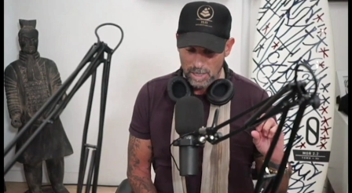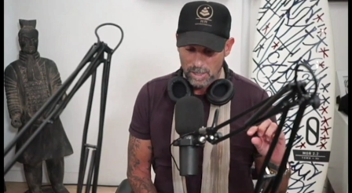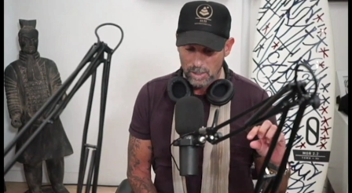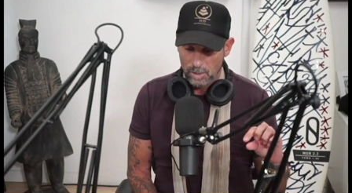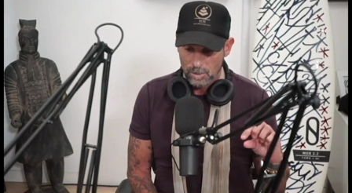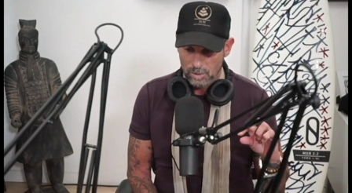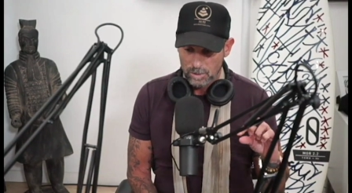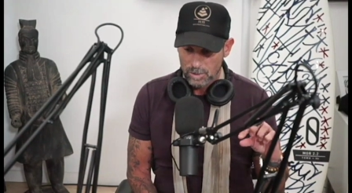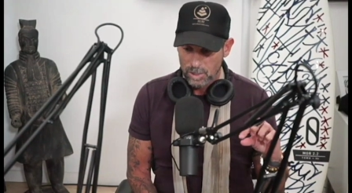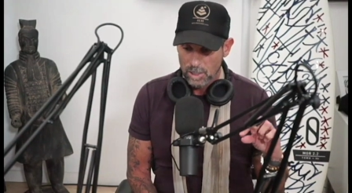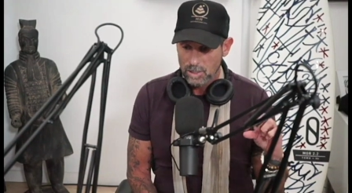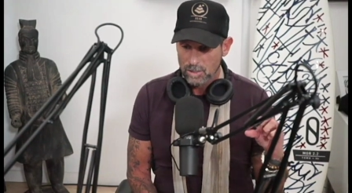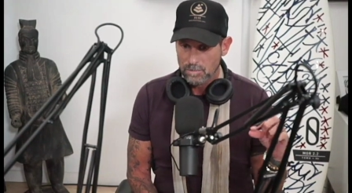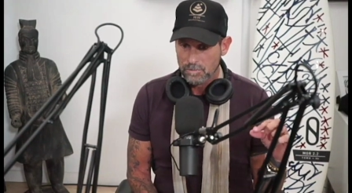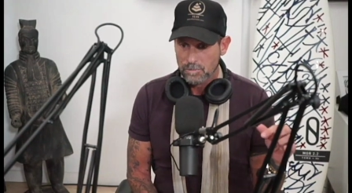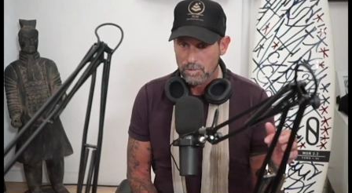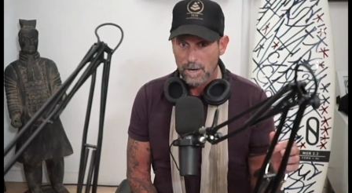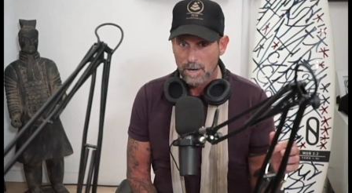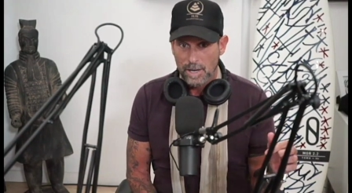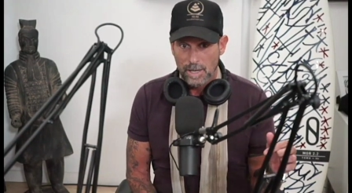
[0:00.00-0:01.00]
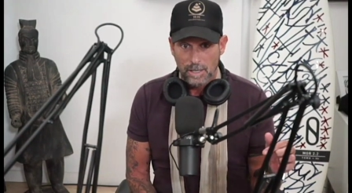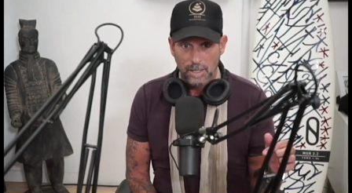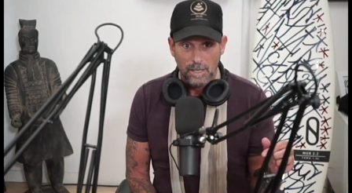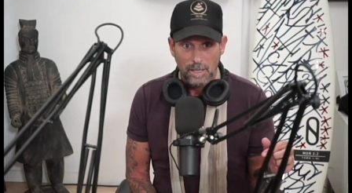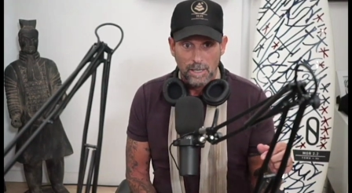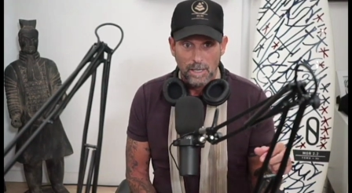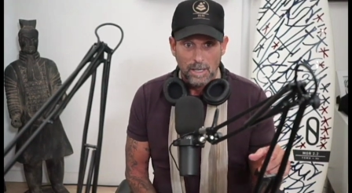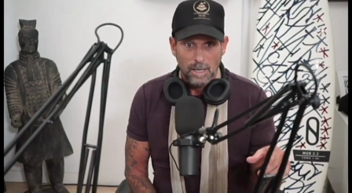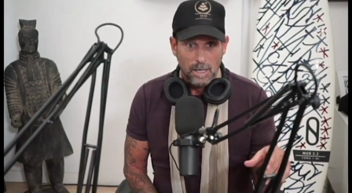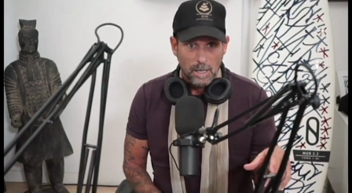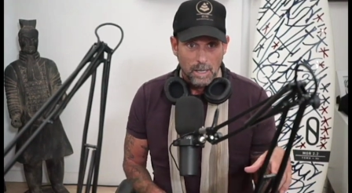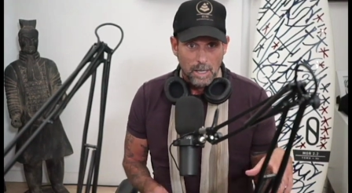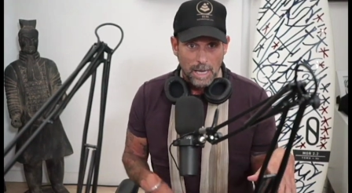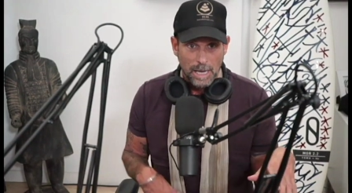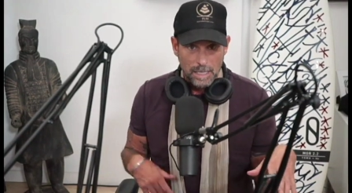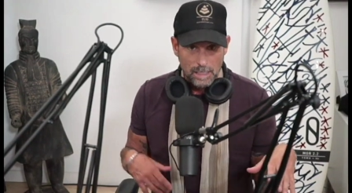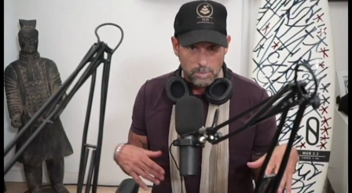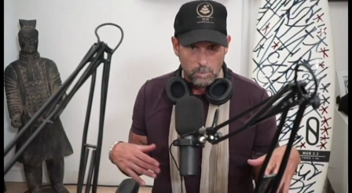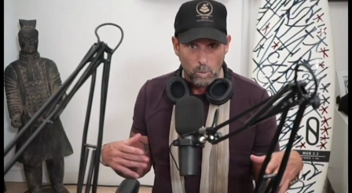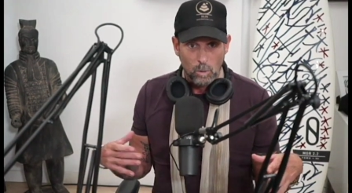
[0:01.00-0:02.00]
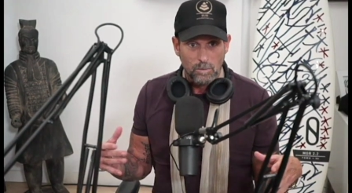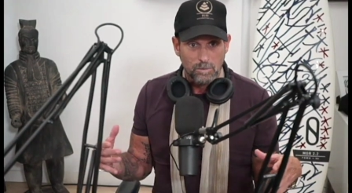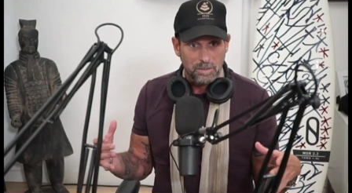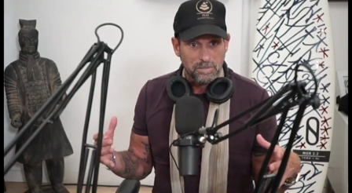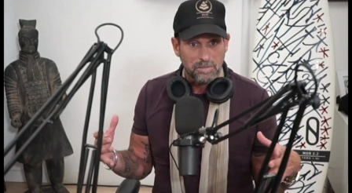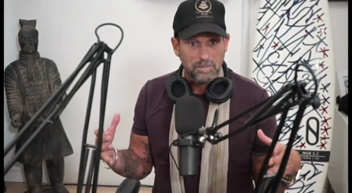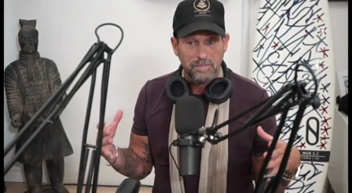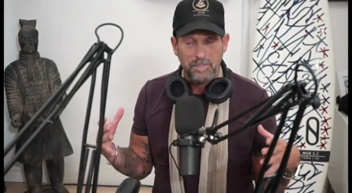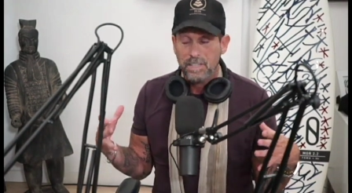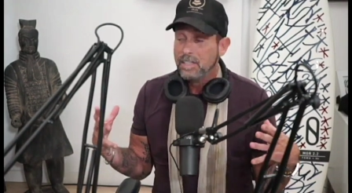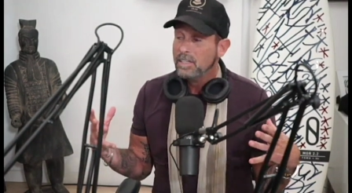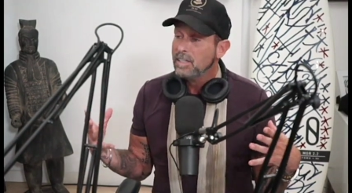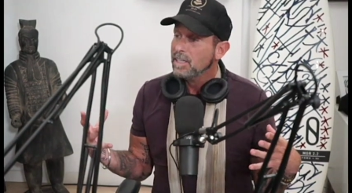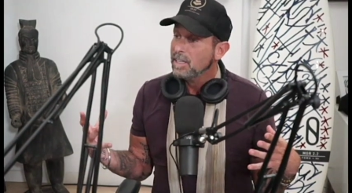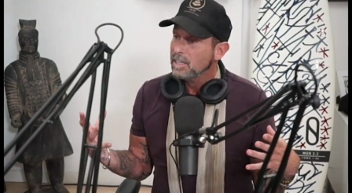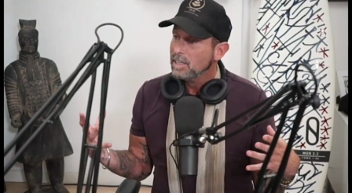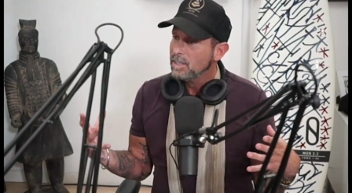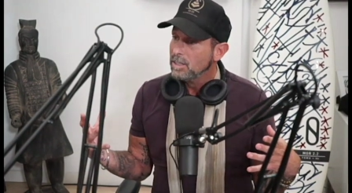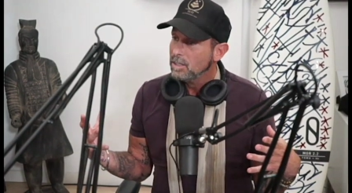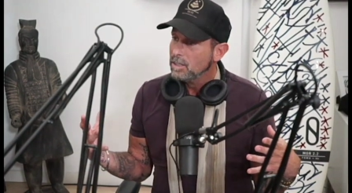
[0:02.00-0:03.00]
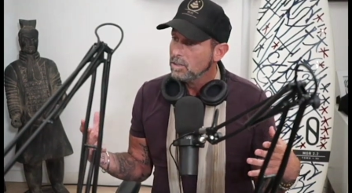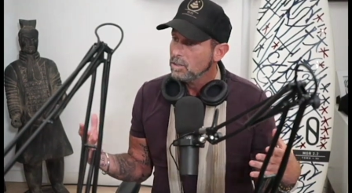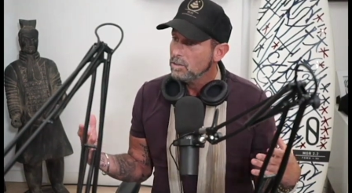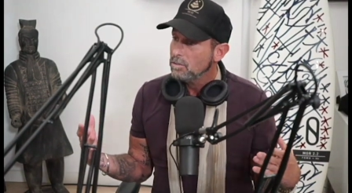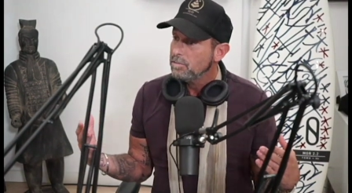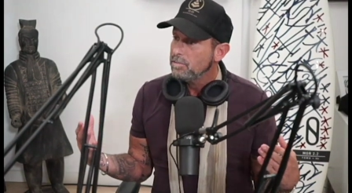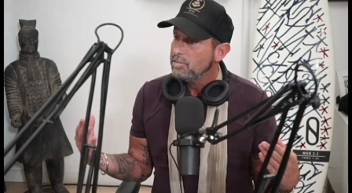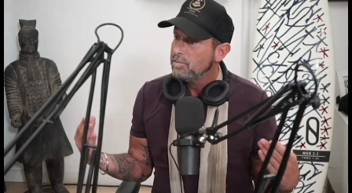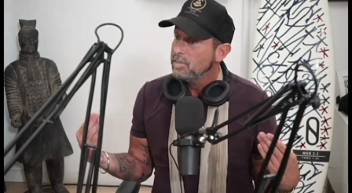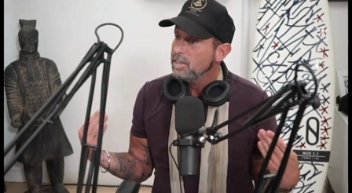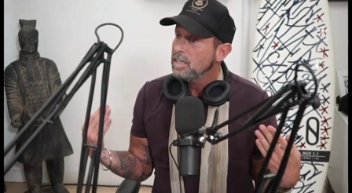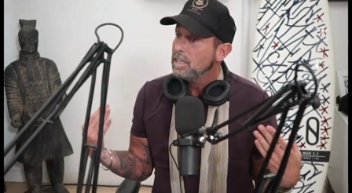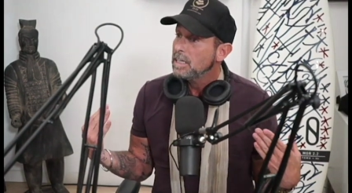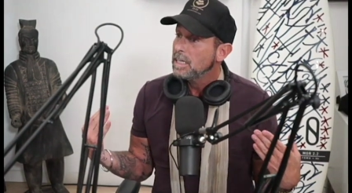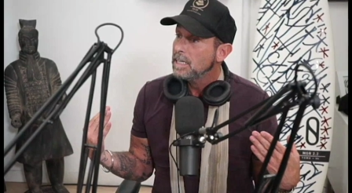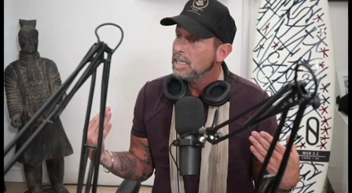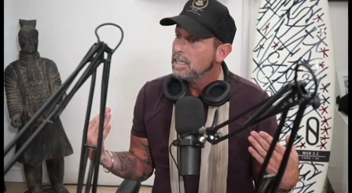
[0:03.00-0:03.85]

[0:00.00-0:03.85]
you're schizophrenic. It's more of a feeling. Yeah, you feel it.